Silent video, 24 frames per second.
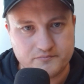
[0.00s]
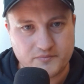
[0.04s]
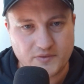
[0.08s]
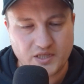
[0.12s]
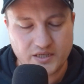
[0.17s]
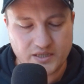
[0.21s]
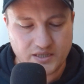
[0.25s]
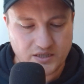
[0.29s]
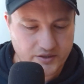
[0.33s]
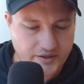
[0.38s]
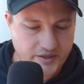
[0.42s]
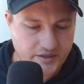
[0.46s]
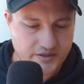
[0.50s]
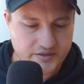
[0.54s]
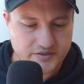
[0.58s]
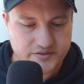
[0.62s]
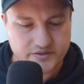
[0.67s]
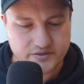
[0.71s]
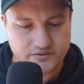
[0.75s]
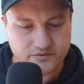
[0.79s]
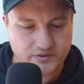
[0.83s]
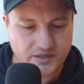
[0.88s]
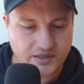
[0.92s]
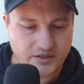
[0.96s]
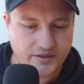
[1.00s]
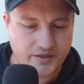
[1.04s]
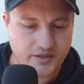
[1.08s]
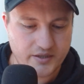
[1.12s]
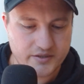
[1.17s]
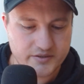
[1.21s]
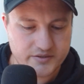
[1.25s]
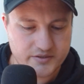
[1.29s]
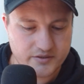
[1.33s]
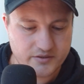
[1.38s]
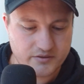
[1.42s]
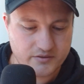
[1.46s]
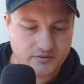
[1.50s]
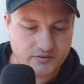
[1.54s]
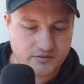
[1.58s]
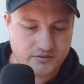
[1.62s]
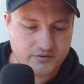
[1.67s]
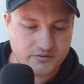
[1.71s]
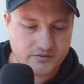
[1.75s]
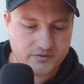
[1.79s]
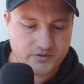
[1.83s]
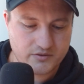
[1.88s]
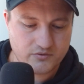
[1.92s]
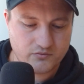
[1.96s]
and I'll get into
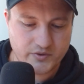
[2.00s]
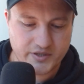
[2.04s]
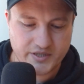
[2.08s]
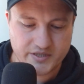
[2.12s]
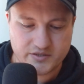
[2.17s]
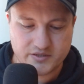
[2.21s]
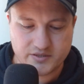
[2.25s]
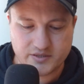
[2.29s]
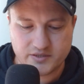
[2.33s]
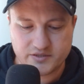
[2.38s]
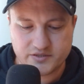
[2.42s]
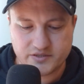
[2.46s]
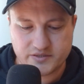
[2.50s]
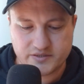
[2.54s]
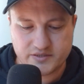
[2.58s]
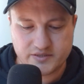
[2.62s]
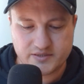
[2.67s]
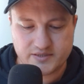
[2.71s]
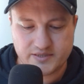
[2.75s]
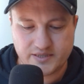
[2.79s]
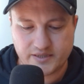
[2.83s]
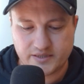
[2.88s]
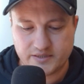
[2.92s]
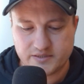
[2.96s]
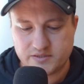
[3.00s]
the weeds in just a second.